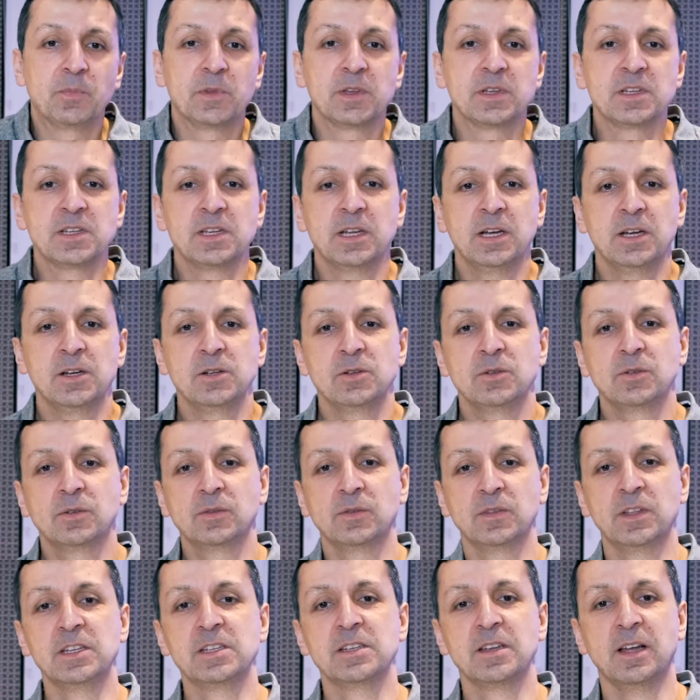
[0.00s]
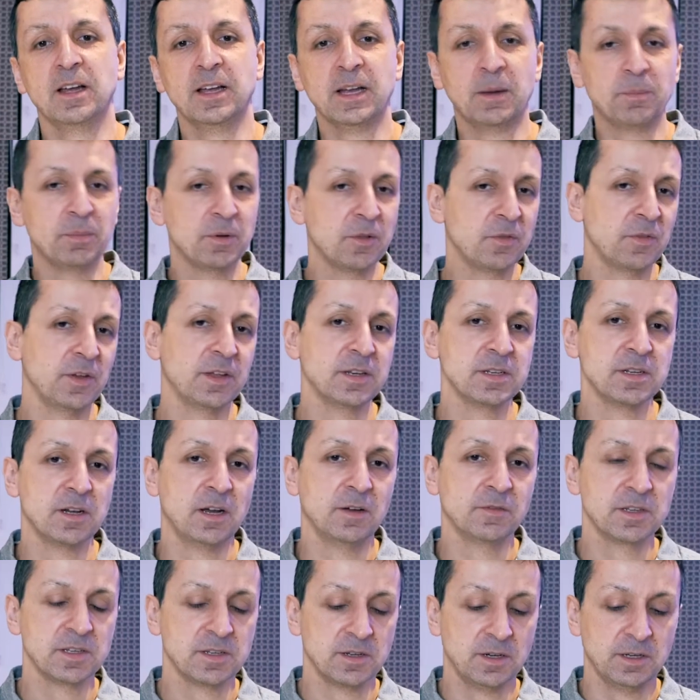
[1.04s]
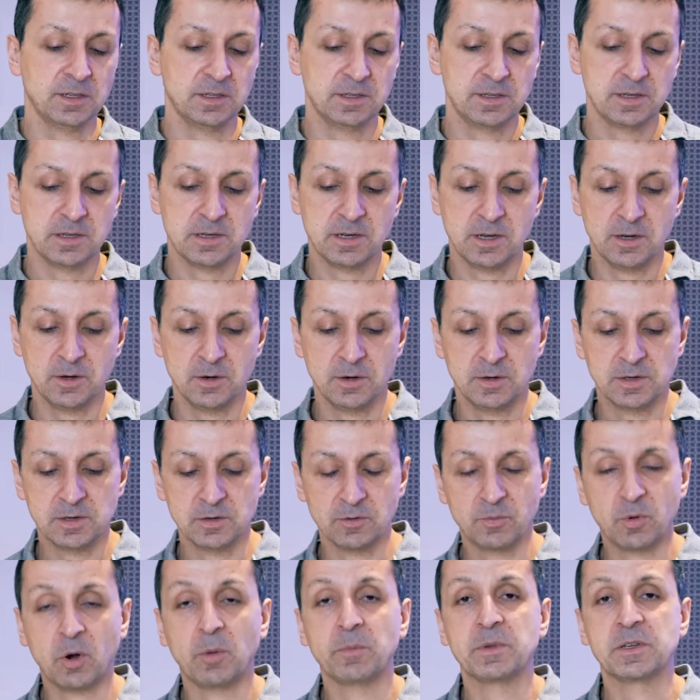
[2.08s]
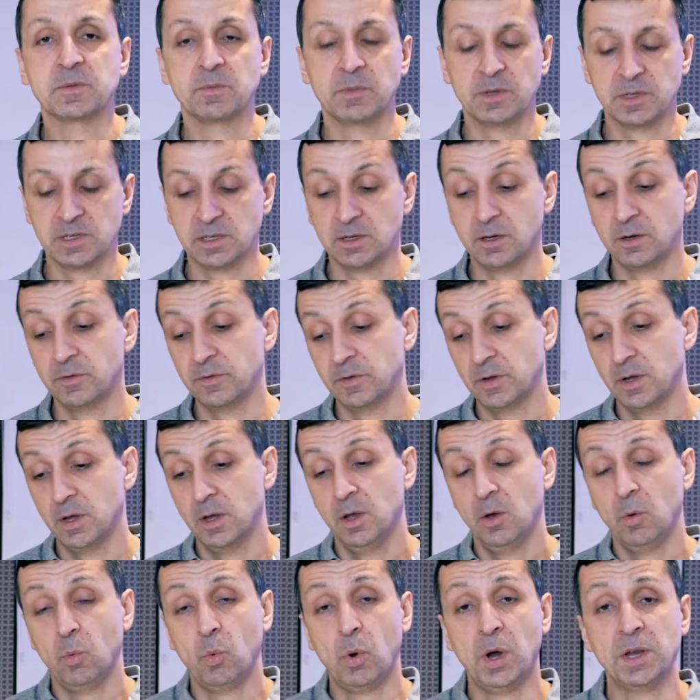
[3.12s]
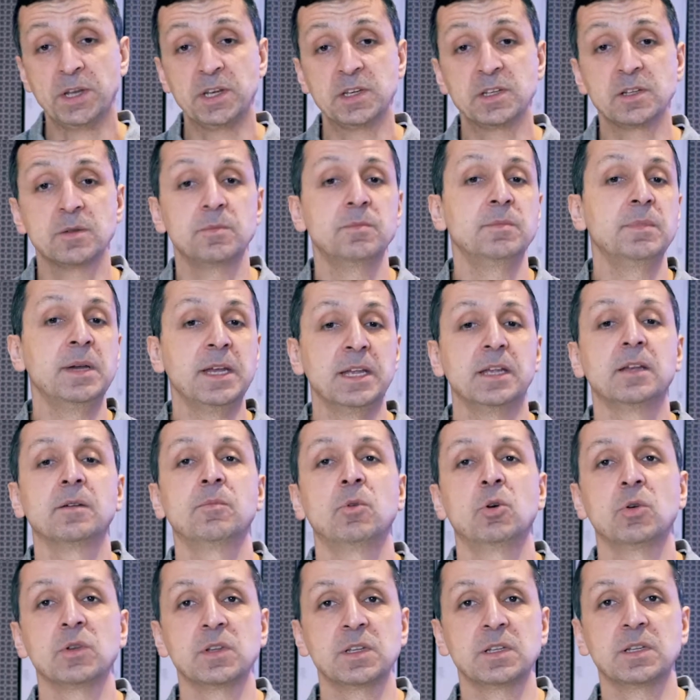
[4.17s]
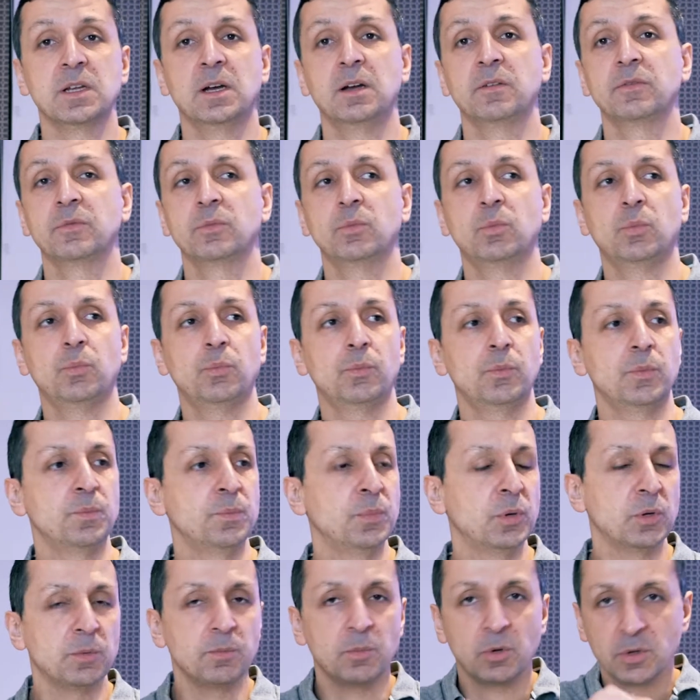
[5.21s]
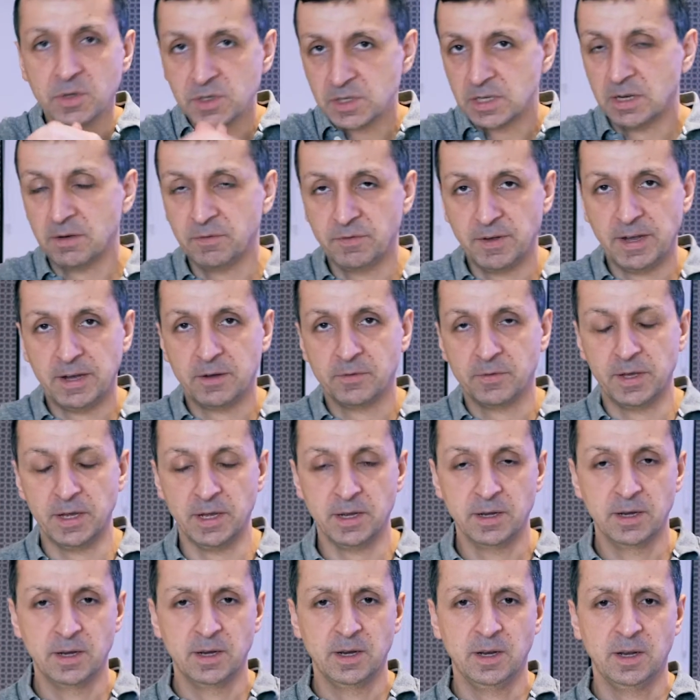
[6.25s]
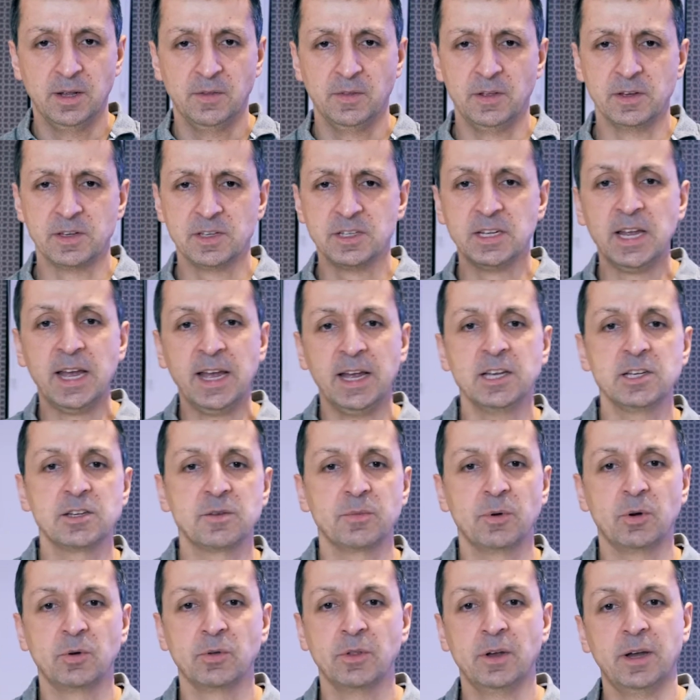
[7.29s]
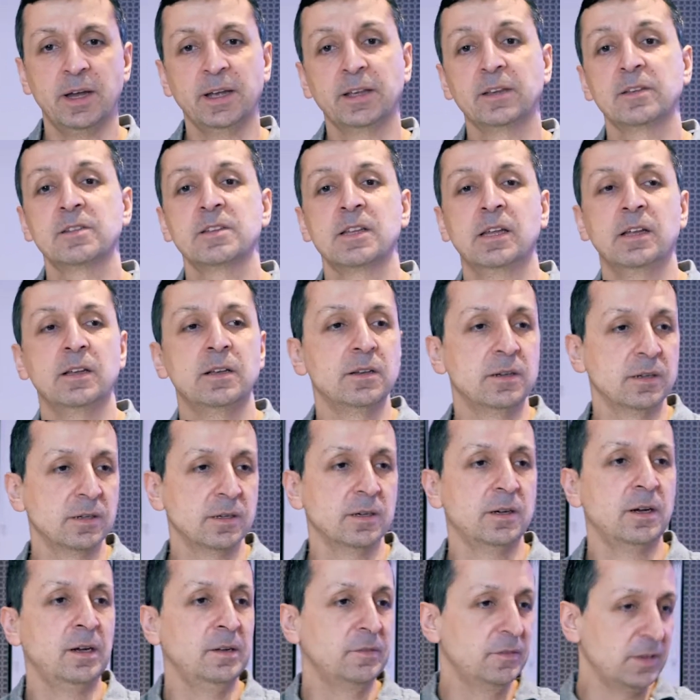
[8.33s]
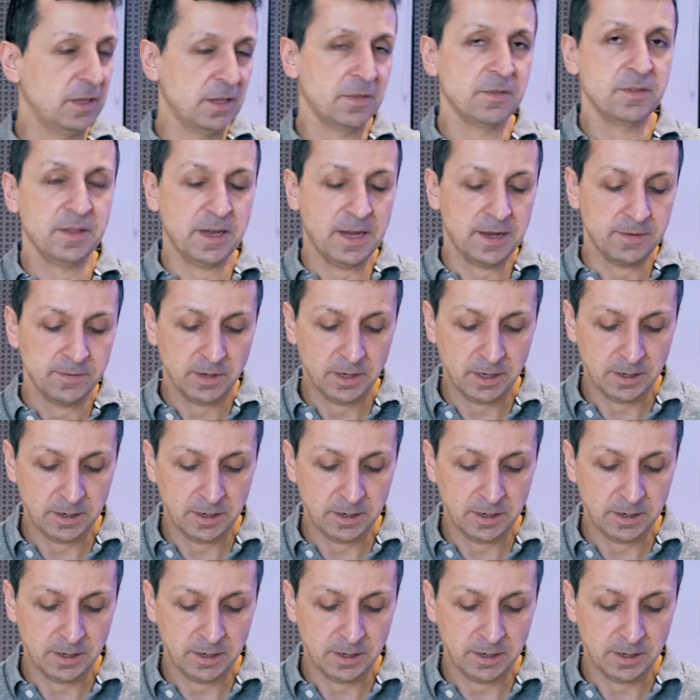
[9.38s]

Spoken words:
So there's a couple of things that I've decided to do and sort of promised myself. One is to make more stuff, put more stuff out there that's tangible, that I can say, look, I've done that.